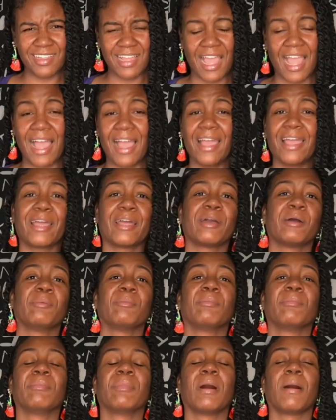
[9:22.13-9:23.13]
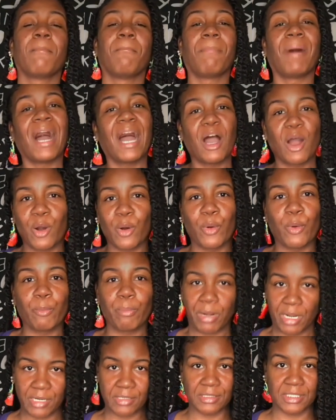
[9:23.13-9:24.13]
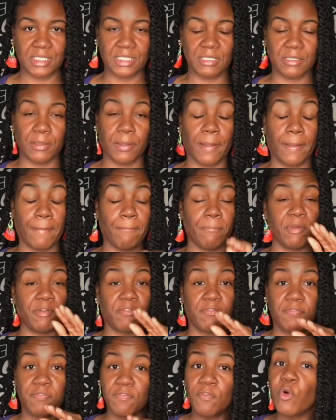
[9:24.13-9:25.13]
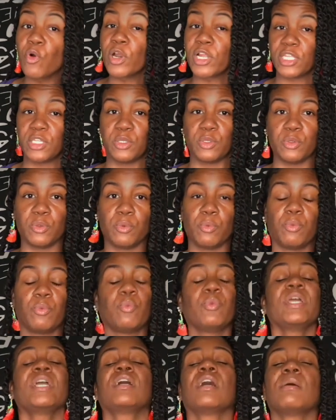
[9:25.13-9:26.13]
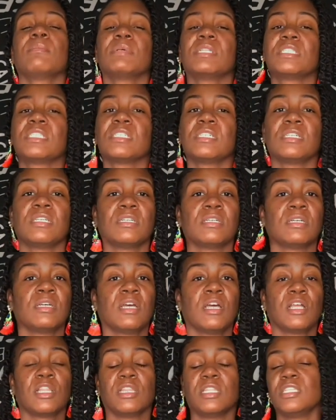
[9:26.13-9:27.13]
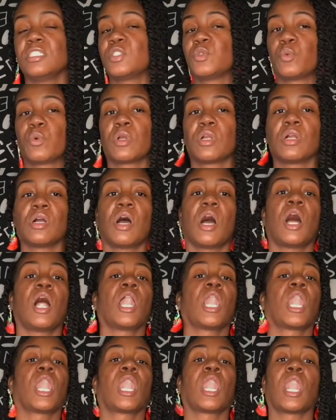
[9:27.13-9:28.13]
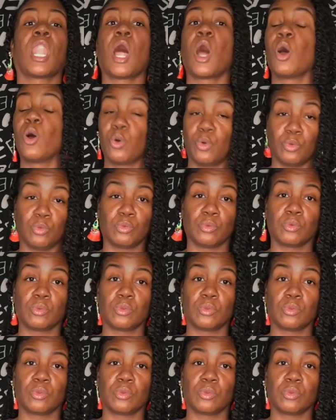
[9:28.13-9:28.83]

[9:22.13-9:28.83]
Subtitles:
I am my own person before you. We come into this world alone.